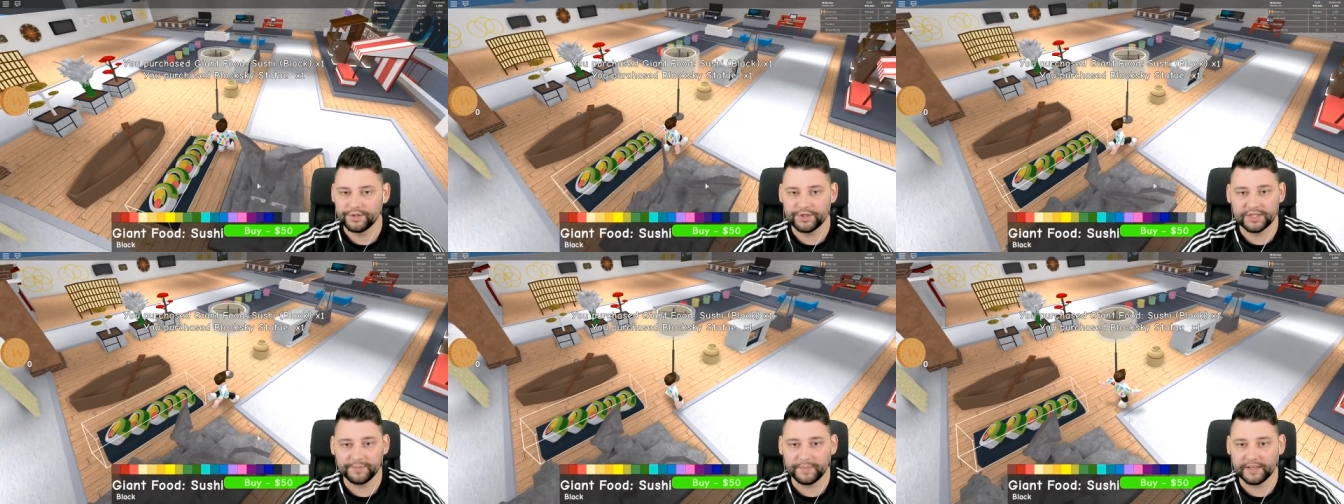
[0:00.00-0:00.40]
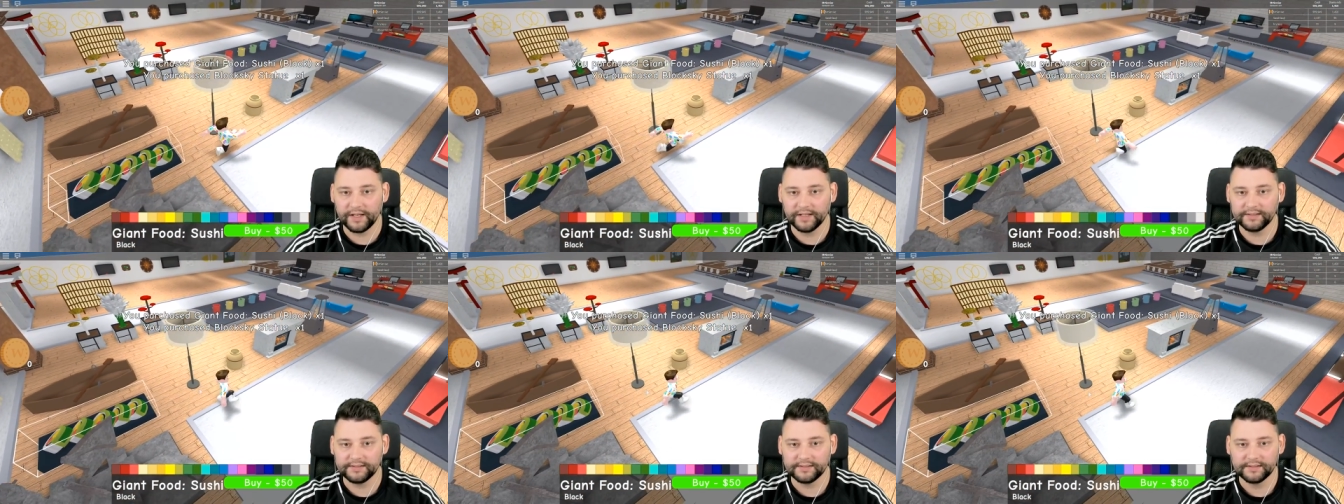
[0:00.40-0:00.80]
Just
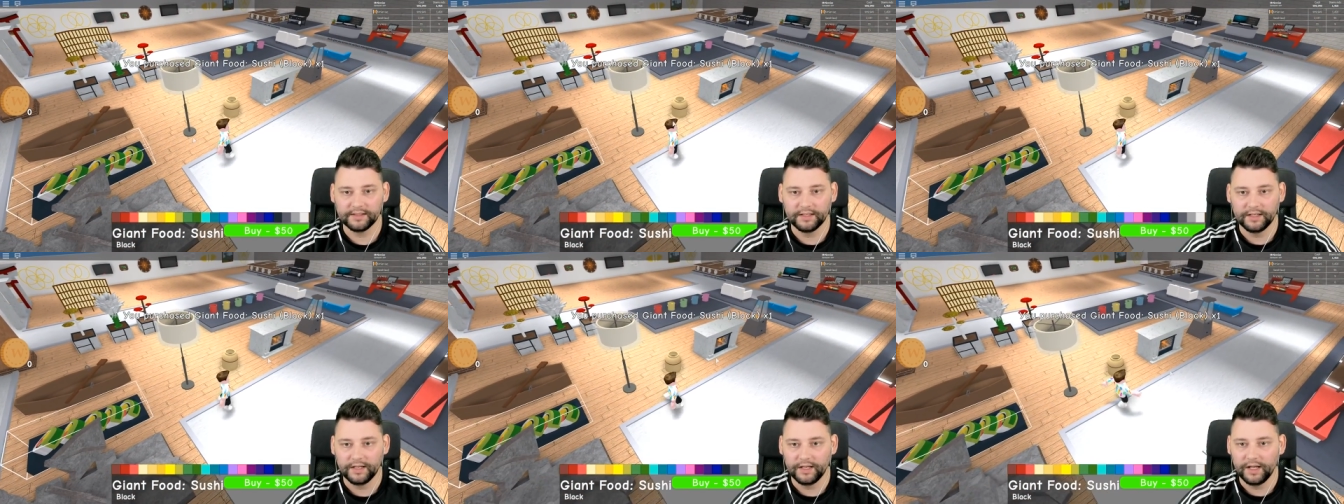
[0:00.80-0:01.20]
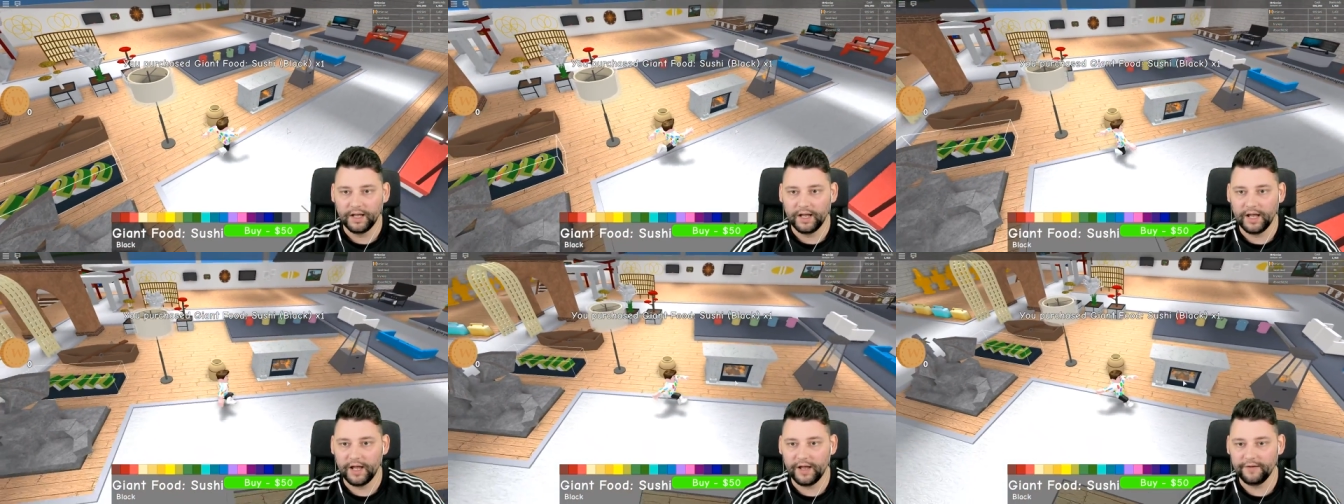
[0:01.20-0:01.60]
because.
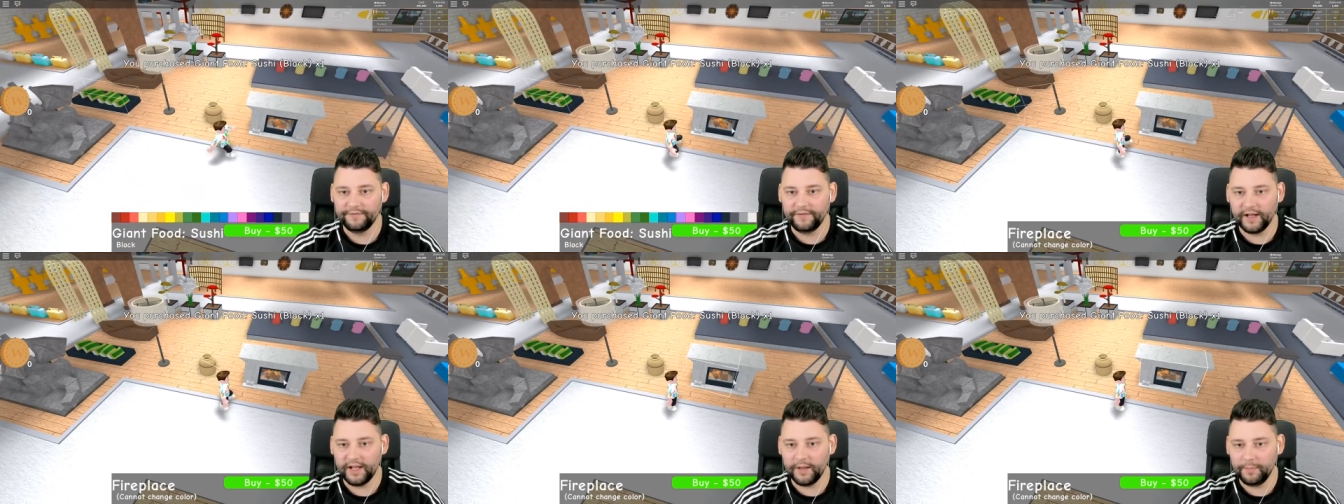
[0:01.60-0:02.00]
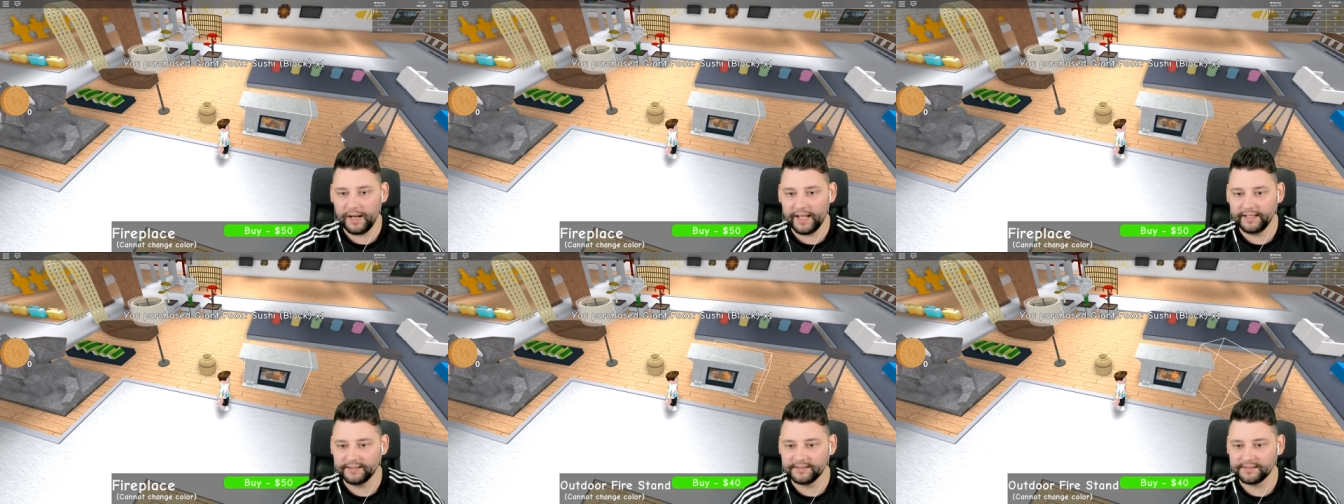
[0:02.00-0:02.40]
Uh,
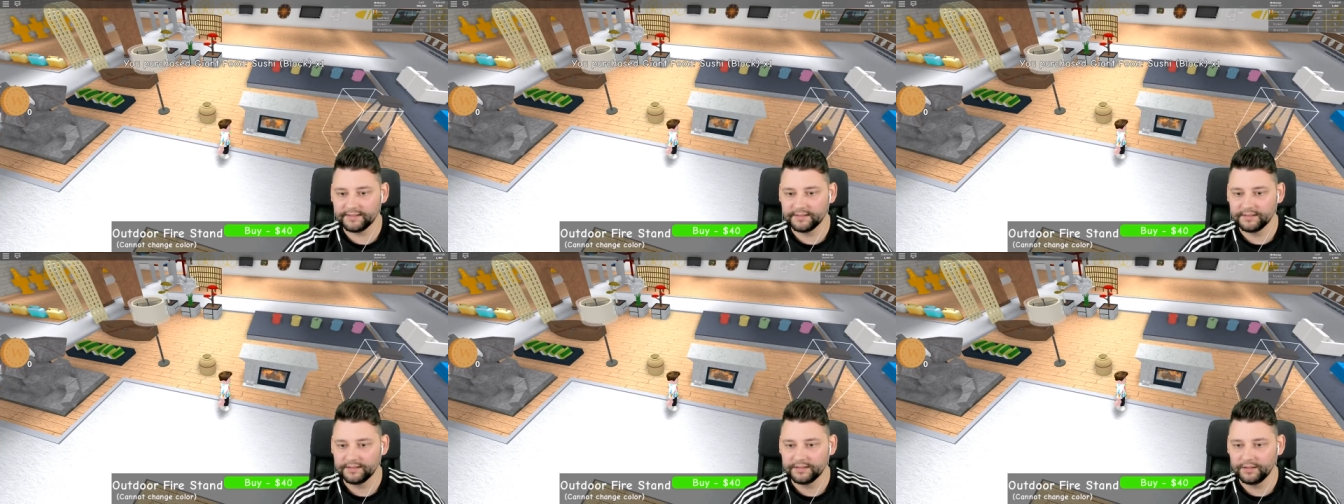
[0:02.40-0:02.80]
fireplace.